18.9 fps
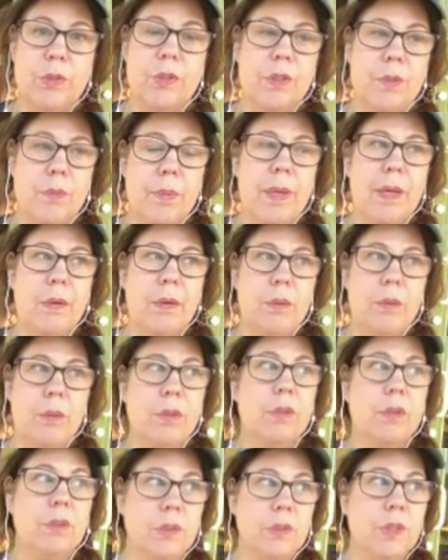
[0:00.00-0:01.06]
to the pet
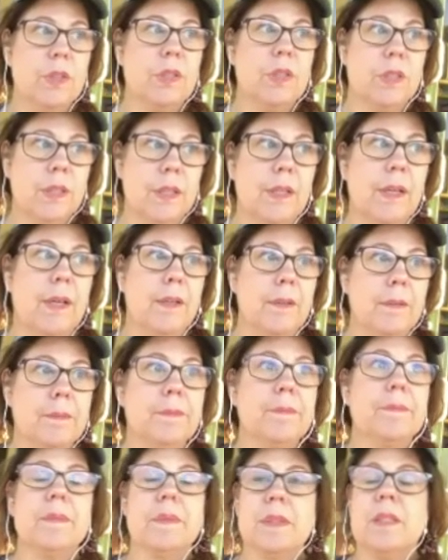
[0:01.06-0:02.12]
world. Yeah.
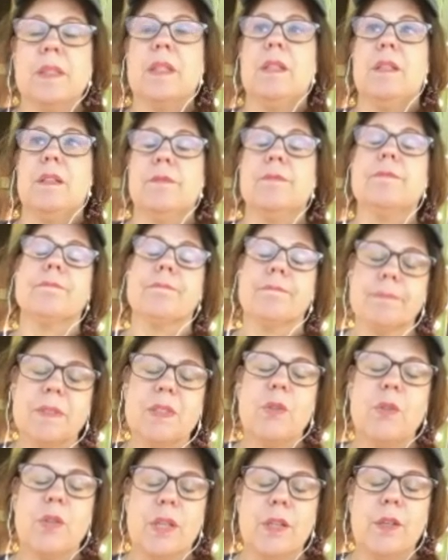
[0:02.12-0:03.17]
And
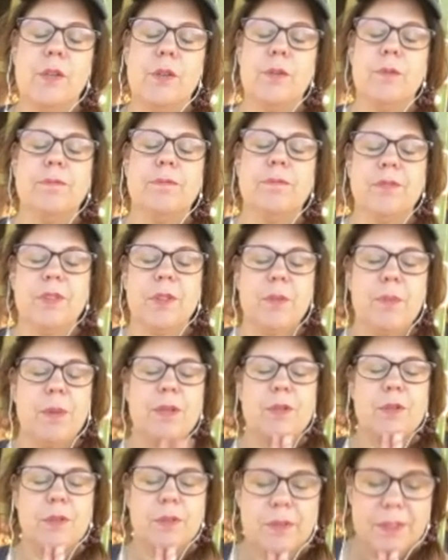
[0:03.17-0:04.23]
so thank you very
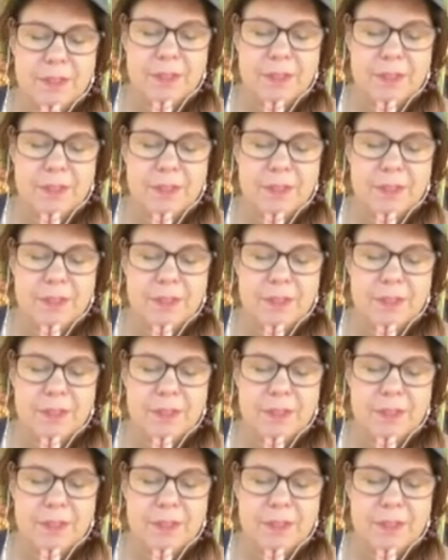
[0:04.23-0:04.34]
much.